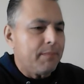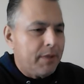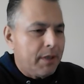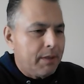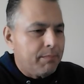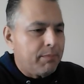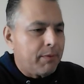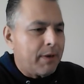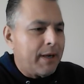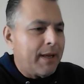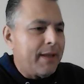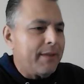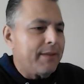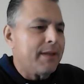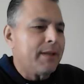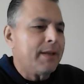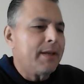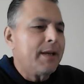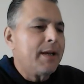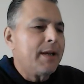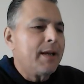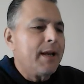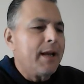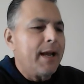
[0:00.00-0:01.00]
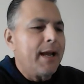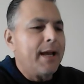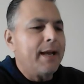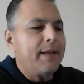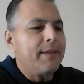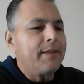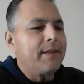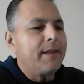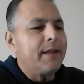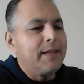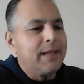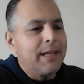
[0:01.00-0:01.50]
the breadth
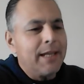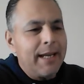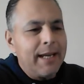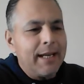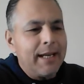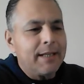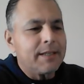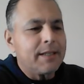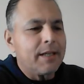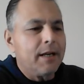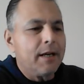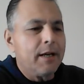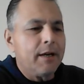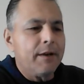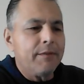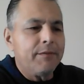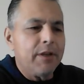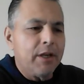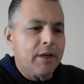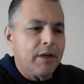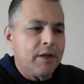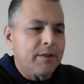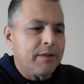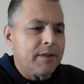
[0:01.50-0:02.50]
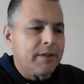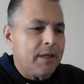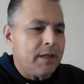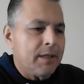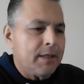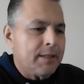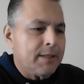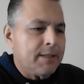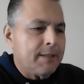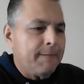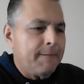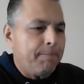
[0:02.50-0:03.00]
and the length of the earth
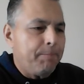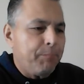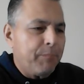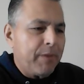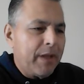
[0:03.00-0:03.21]
is,